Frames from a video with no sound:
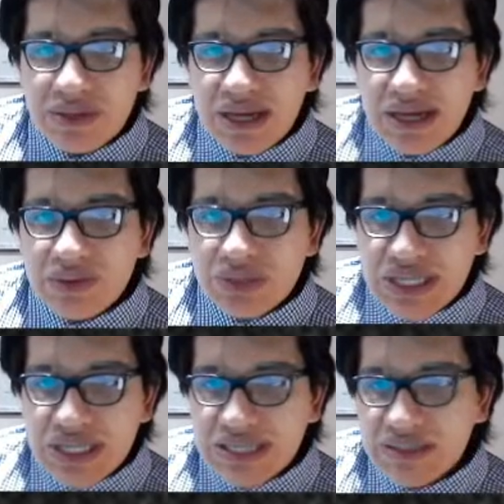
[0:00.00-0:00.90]
with Andrew
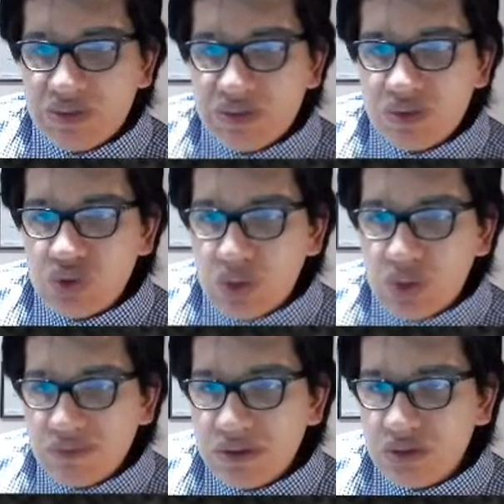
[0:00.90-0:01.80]
Jackson, who
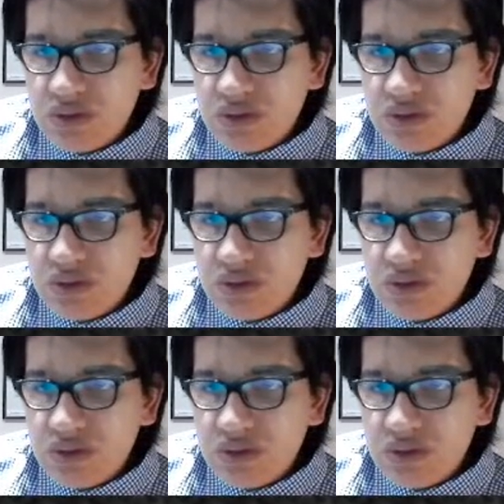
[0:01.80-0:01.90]
swept